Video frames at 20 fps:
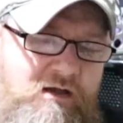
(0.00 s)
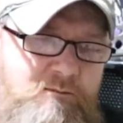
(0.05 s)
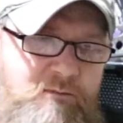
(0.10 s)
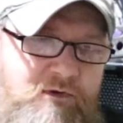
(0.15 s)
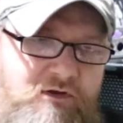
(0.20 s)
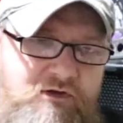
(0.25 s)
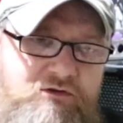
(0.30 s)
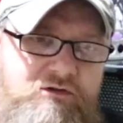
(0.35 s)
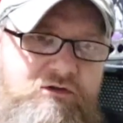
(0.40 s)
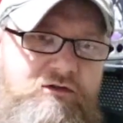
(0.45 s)

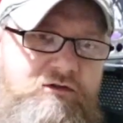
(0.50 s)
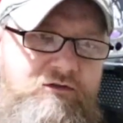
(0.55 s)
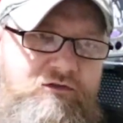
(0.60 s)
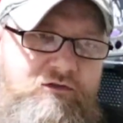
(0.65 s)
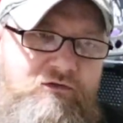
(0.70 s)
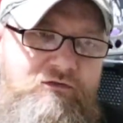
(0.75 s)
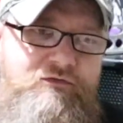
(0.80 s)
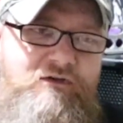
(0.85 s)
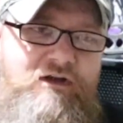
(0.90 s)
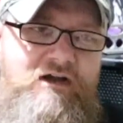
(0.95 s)
But
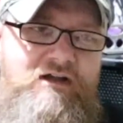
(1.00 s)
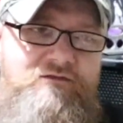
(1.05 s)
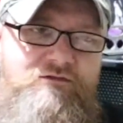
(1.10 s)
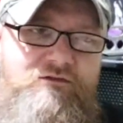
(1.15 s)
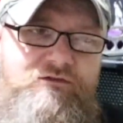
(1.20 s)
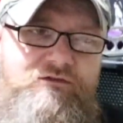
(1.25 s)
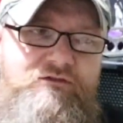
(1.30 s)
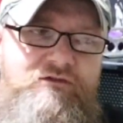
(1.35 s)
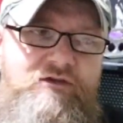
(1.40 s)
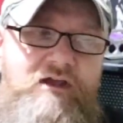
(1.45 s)
the
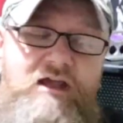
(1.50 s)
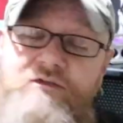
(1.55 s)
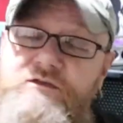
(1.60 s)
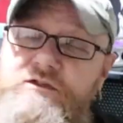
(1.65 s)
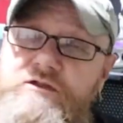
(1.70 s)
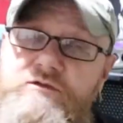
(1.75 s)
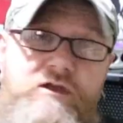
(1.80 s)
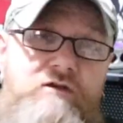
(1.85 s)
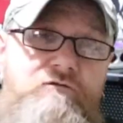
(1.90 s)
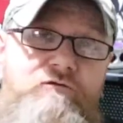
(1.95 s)
flavours
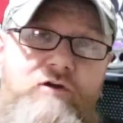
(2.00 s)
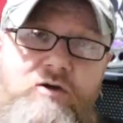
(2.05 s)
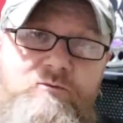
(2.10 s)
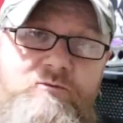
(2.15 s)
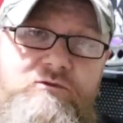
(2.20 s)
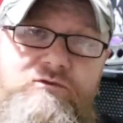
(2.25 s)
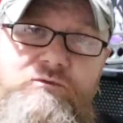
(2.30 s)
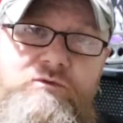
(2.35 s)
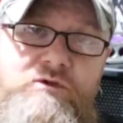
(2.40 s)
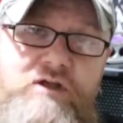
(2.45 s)
and the
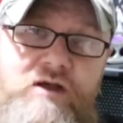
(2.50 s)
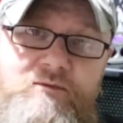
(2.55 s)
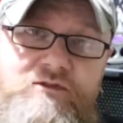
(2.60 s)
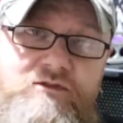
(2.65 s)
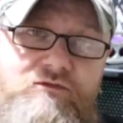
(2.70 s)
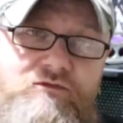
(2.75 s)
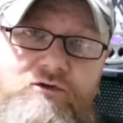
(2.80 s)
aromas were coming